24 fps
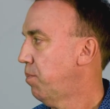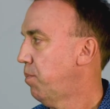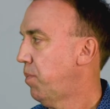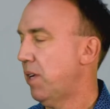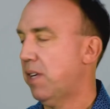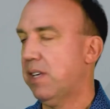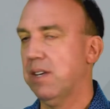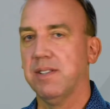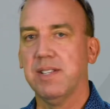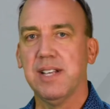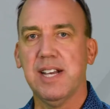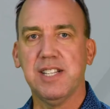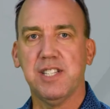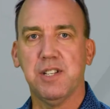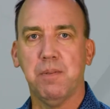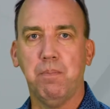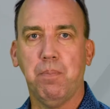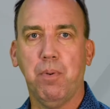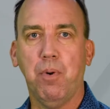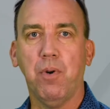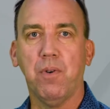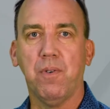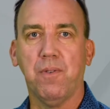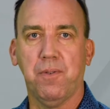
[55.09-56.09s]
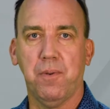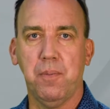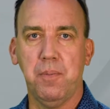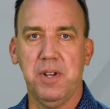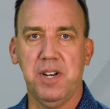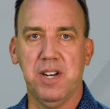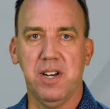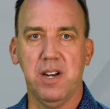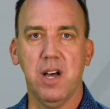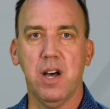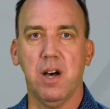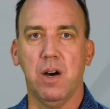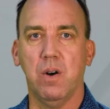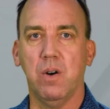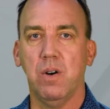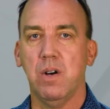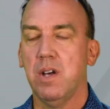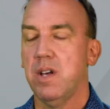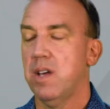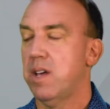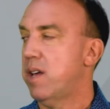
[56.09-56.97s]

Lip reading: Because that's important for me to know.